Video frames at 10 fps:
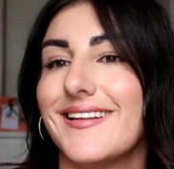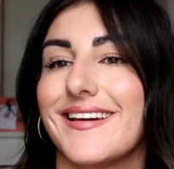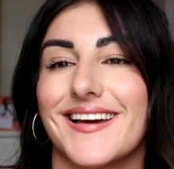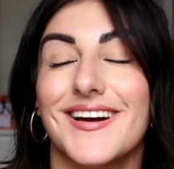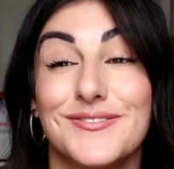
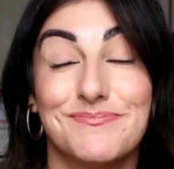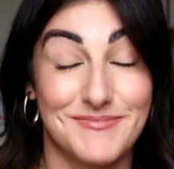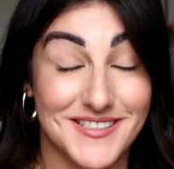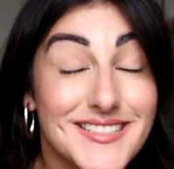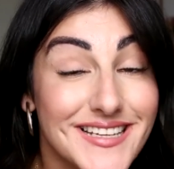like a
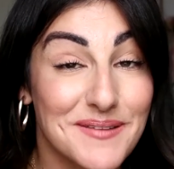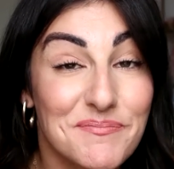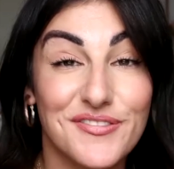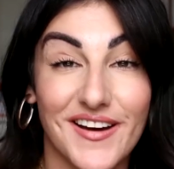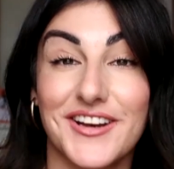
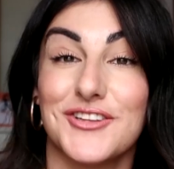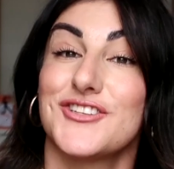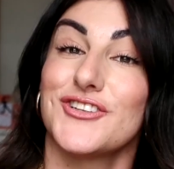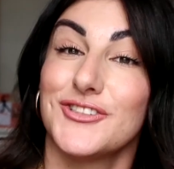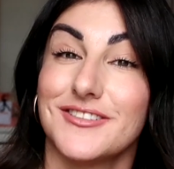steep
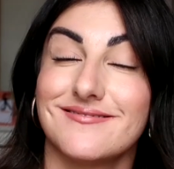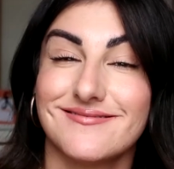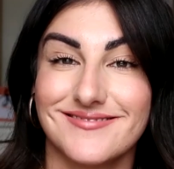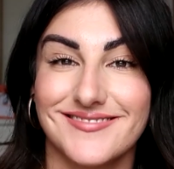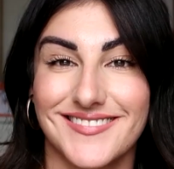financial
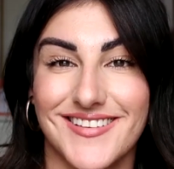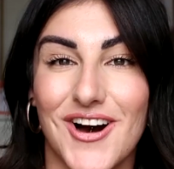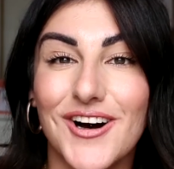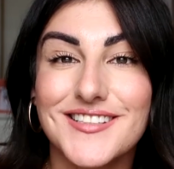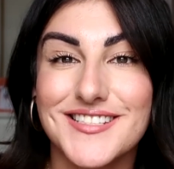
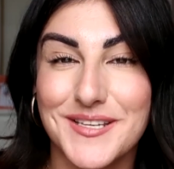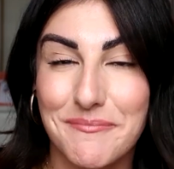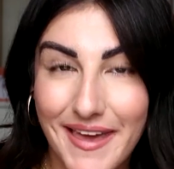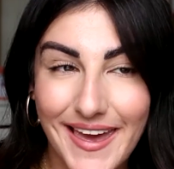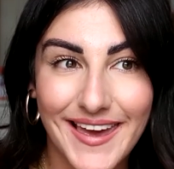cost to
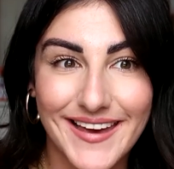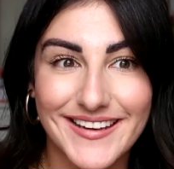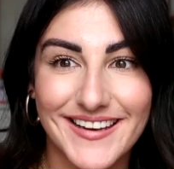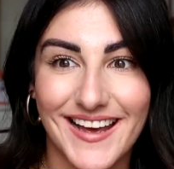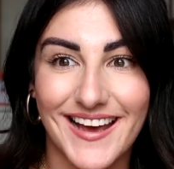me,
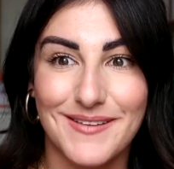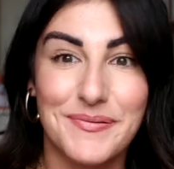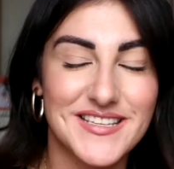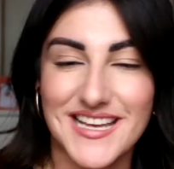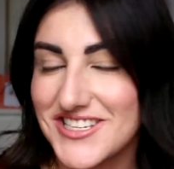and
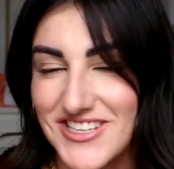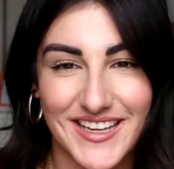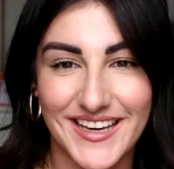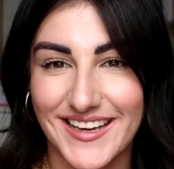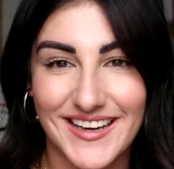
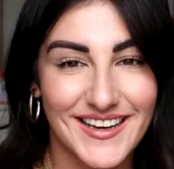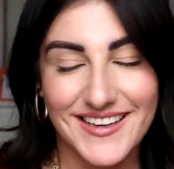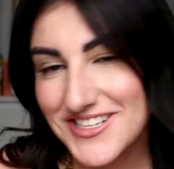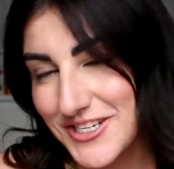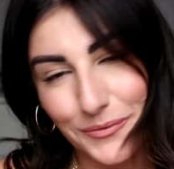potentially
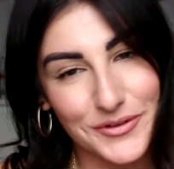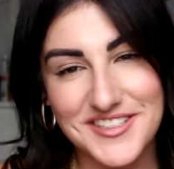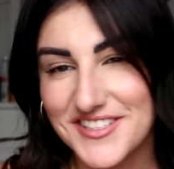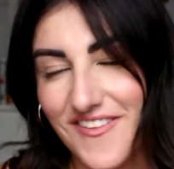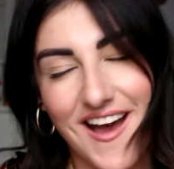she
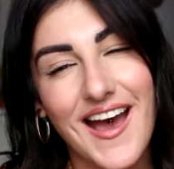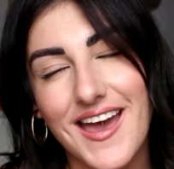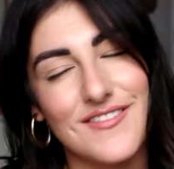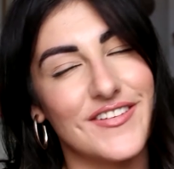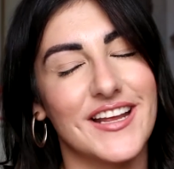wouldn't
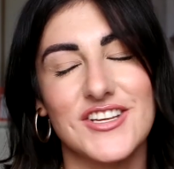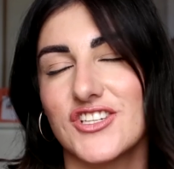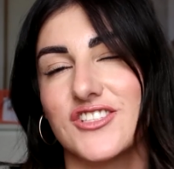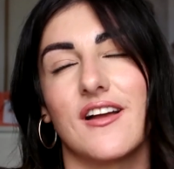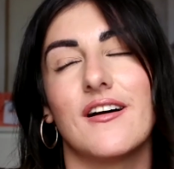survive. And I
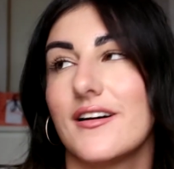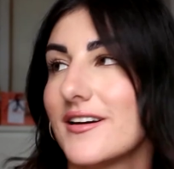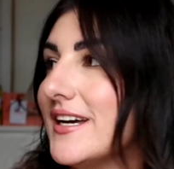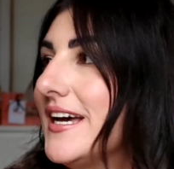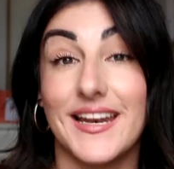just,
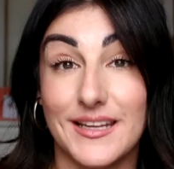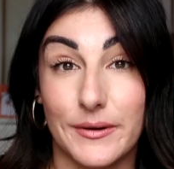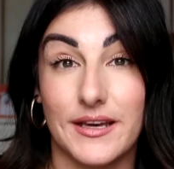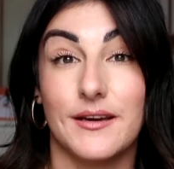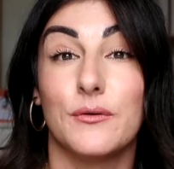
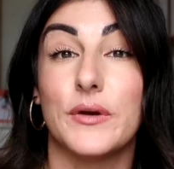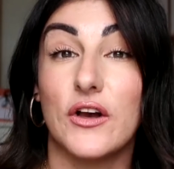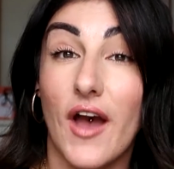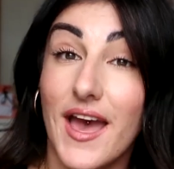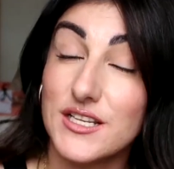anyway, we
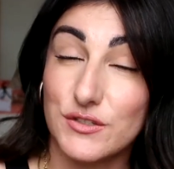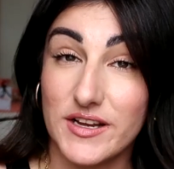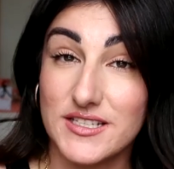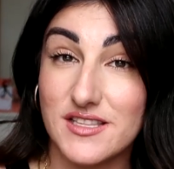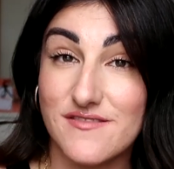got
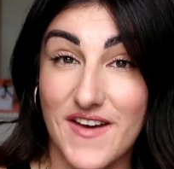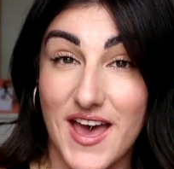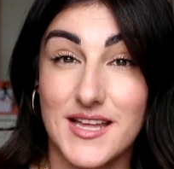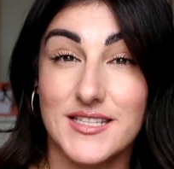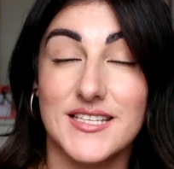x-rays at the
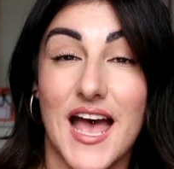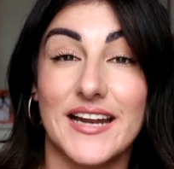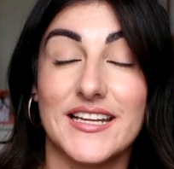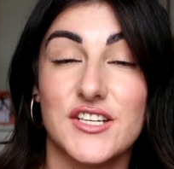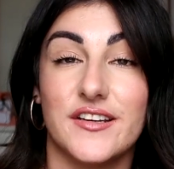vets
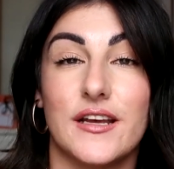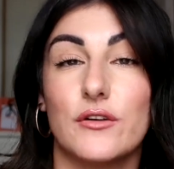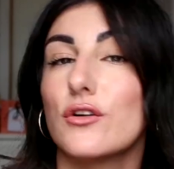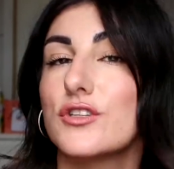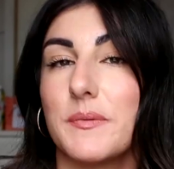and it turned
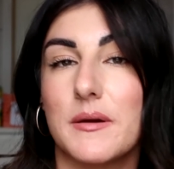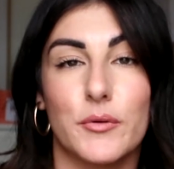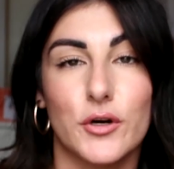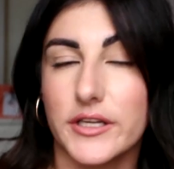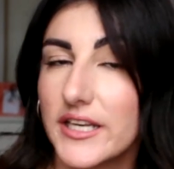out not to be a
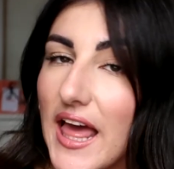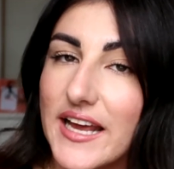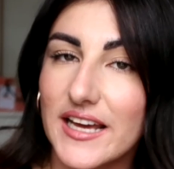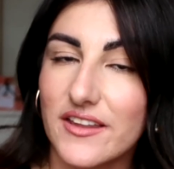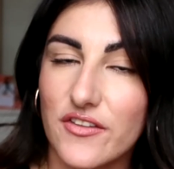broken
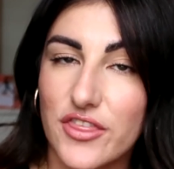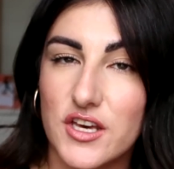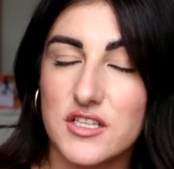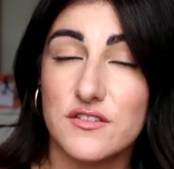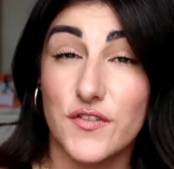leg like they
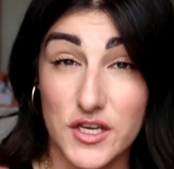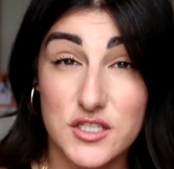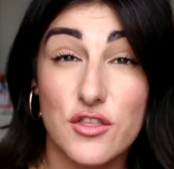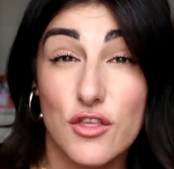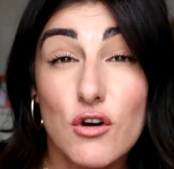
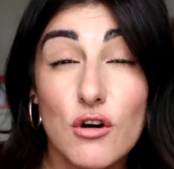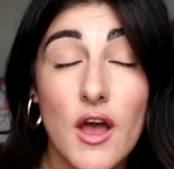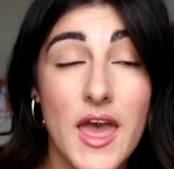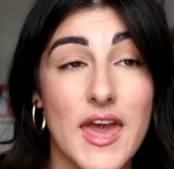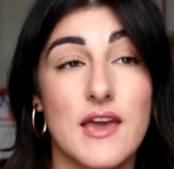first
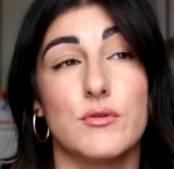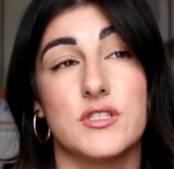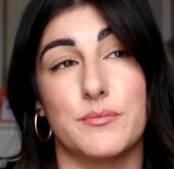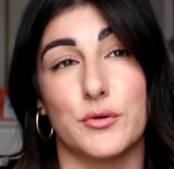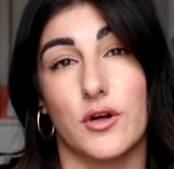thought. It
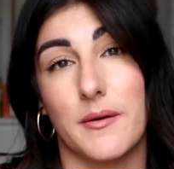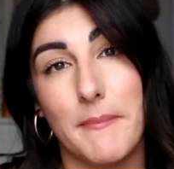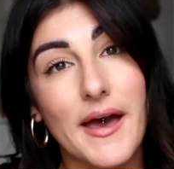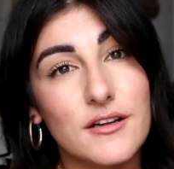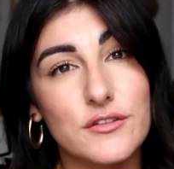was a broken
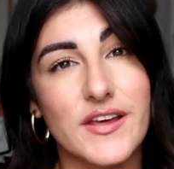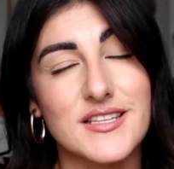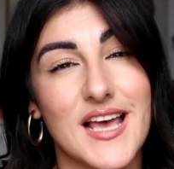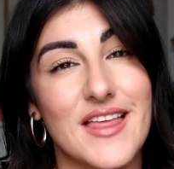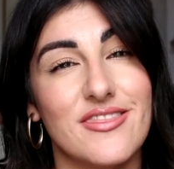
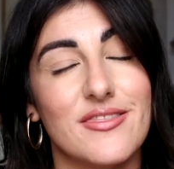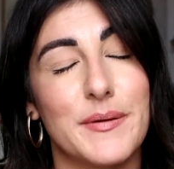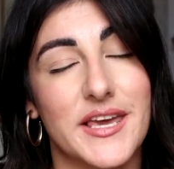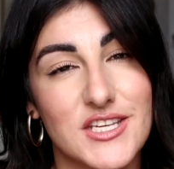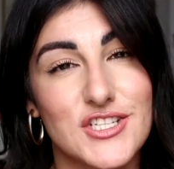pelvis, and
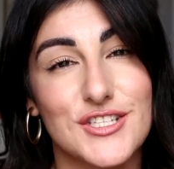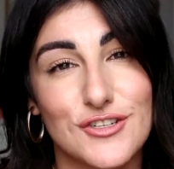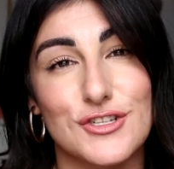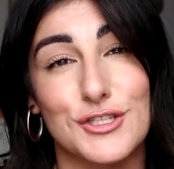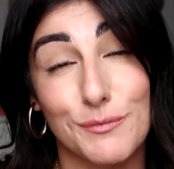because she's
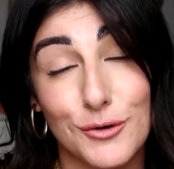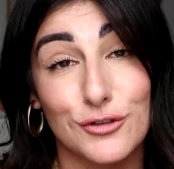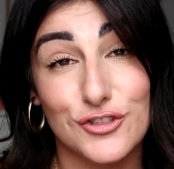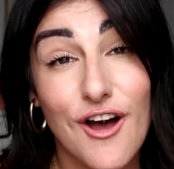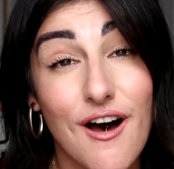such a
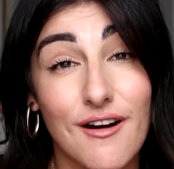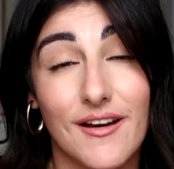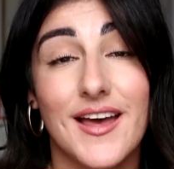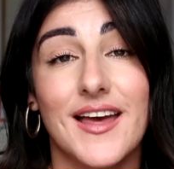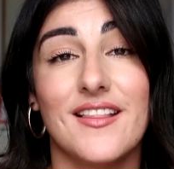small
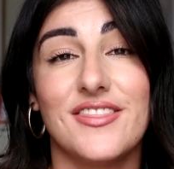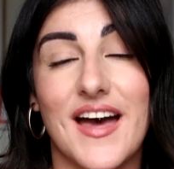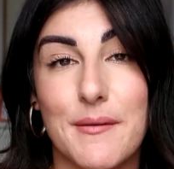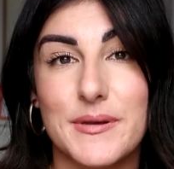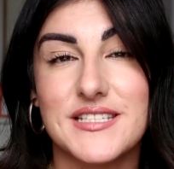dog,
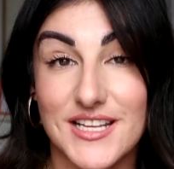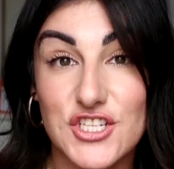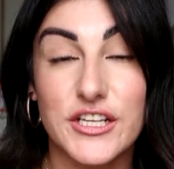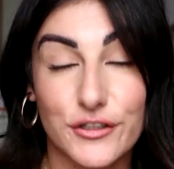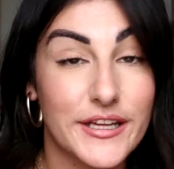that
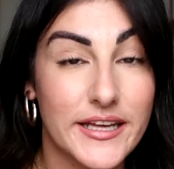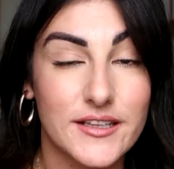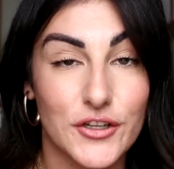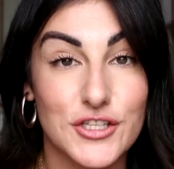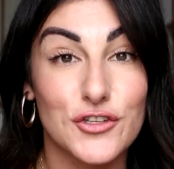potentially could
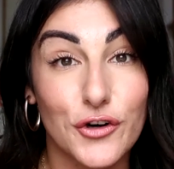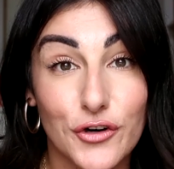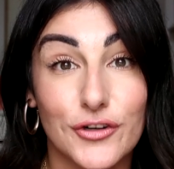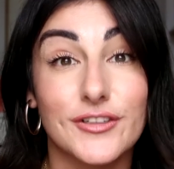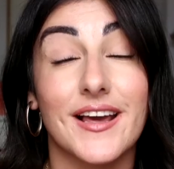heal on its
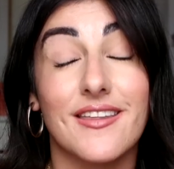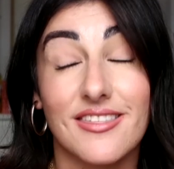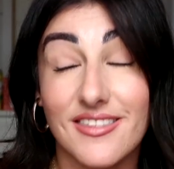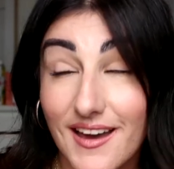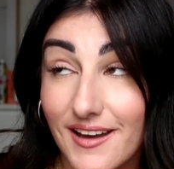own, like,
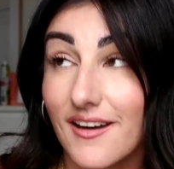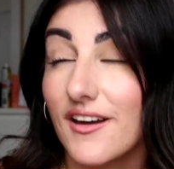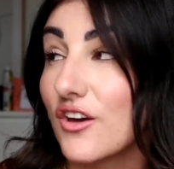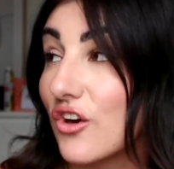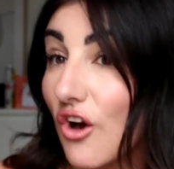
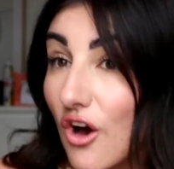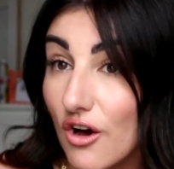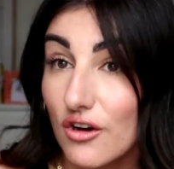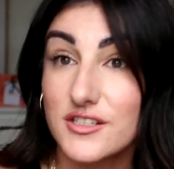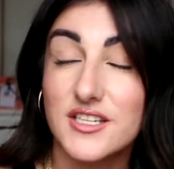thank
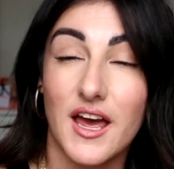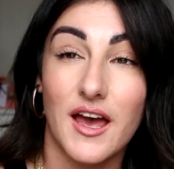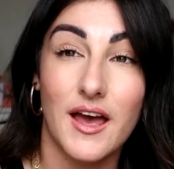God.